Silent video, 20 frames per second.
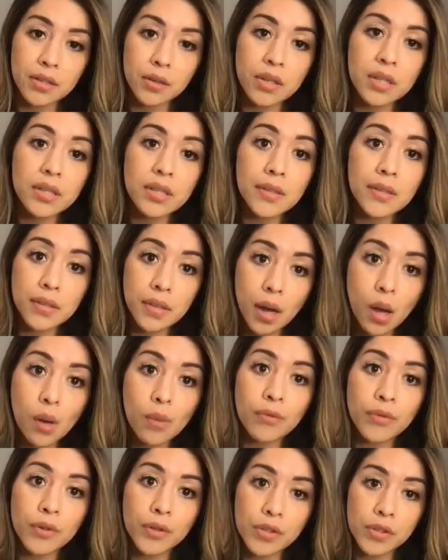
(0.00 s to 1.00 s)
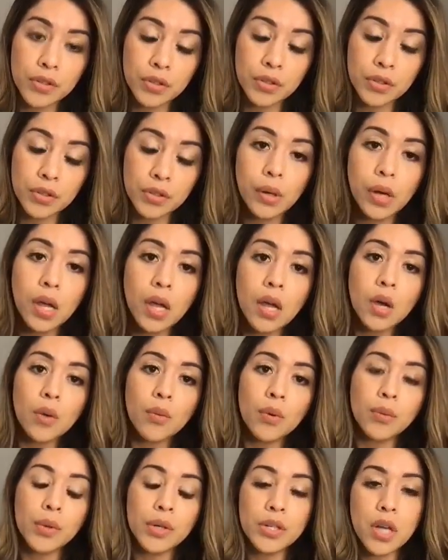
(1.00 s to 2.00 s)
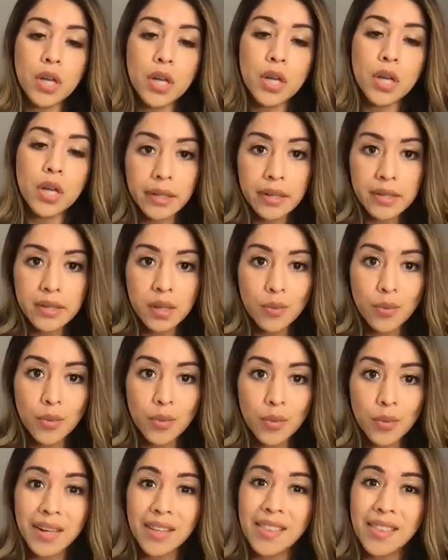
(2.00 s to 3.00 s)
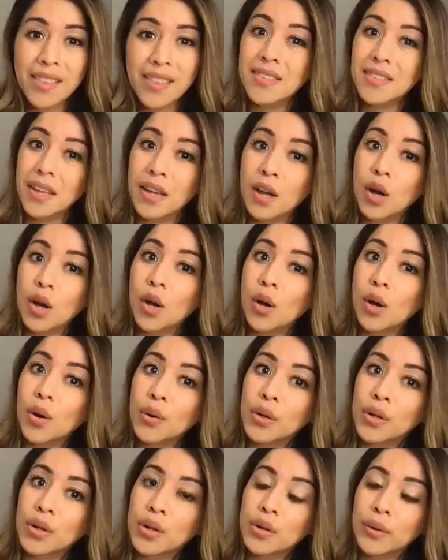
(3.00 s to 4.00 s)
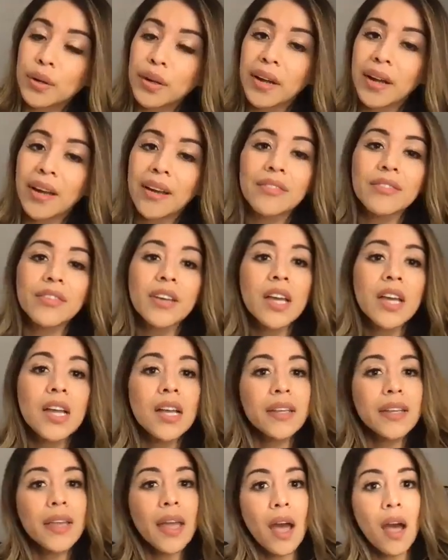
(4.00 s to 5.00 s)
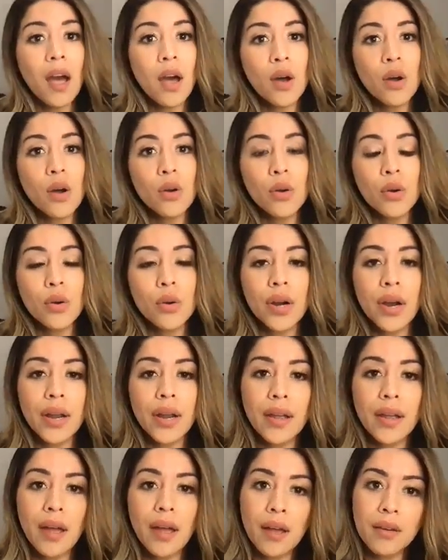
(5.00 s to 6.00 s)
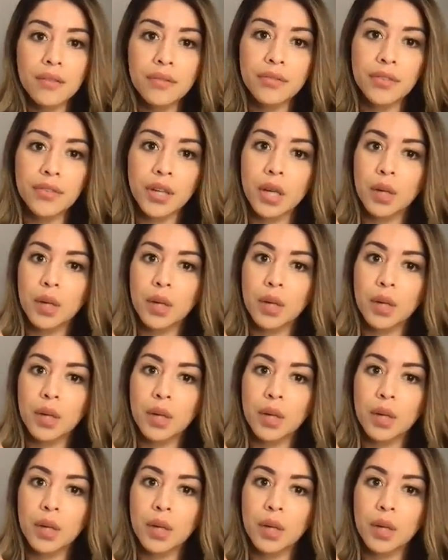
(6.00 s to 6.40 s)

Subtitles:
So this is helpful too when we're talking to someone and they say, oh, I have gout or I have,